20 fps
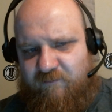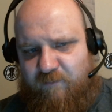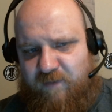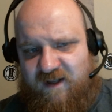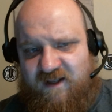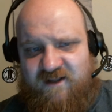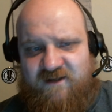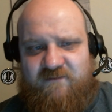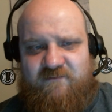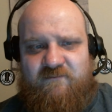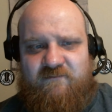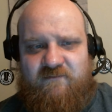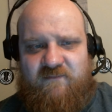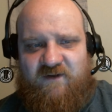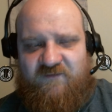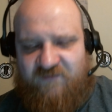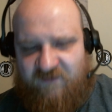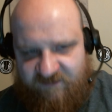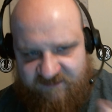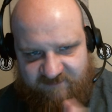But
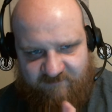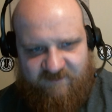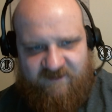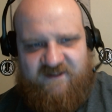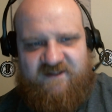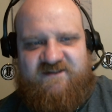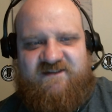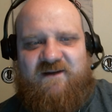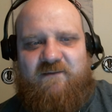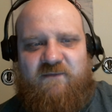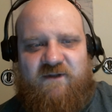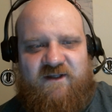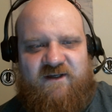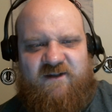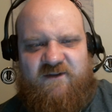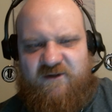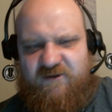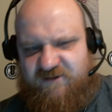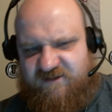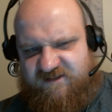if they're simply
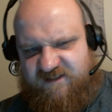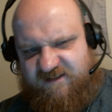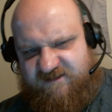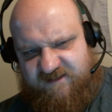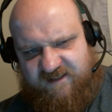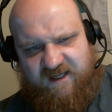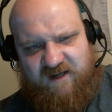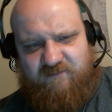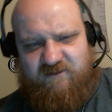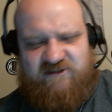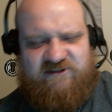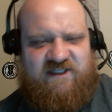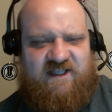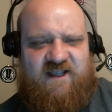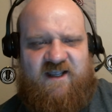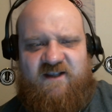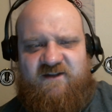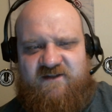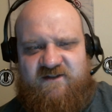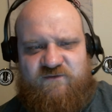assembling and they're discussing how much
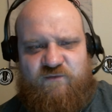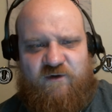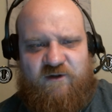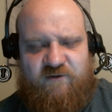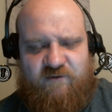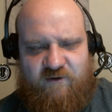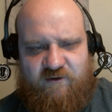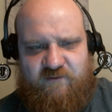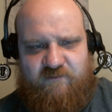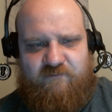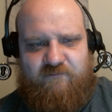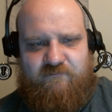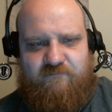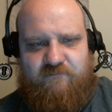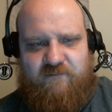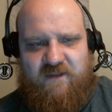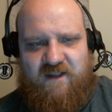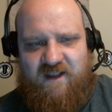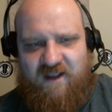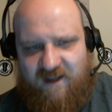they hate this one group,
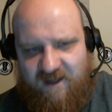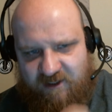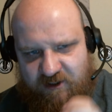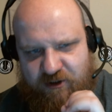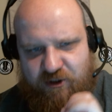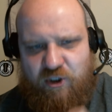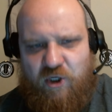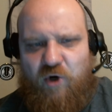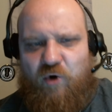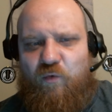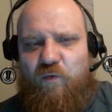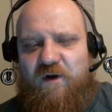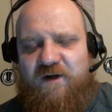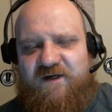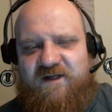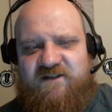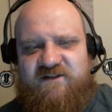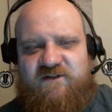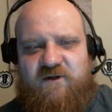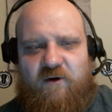and no
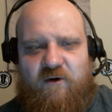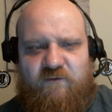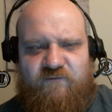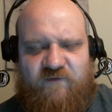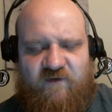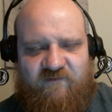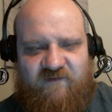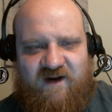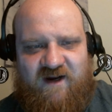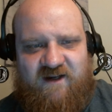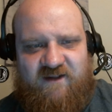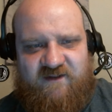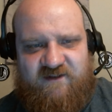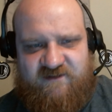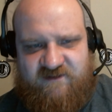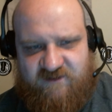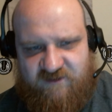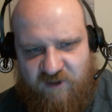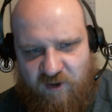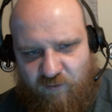one has called for
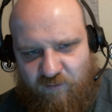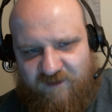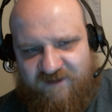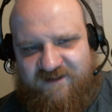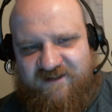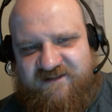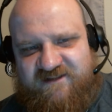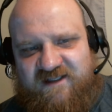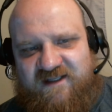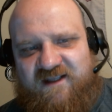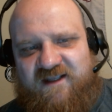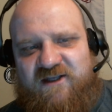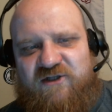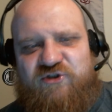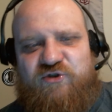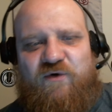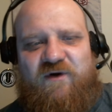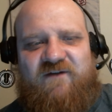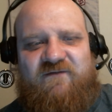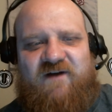violence and no one is
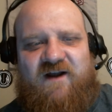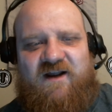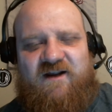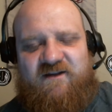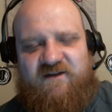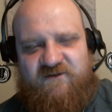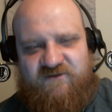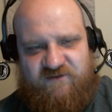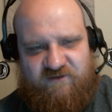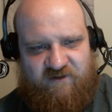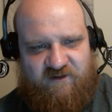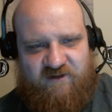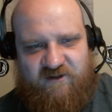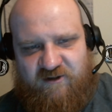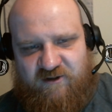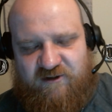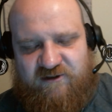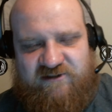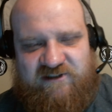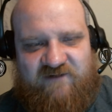issuing violence or
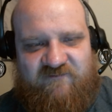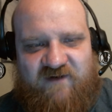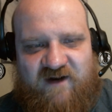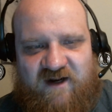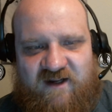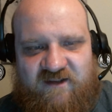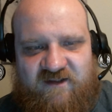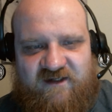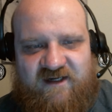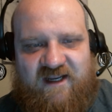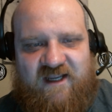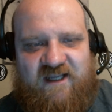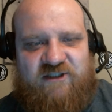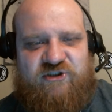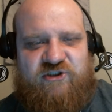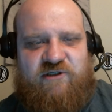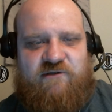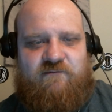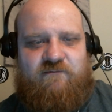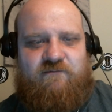encouraging violent
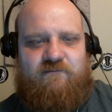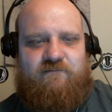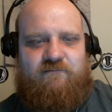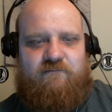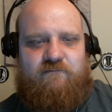action,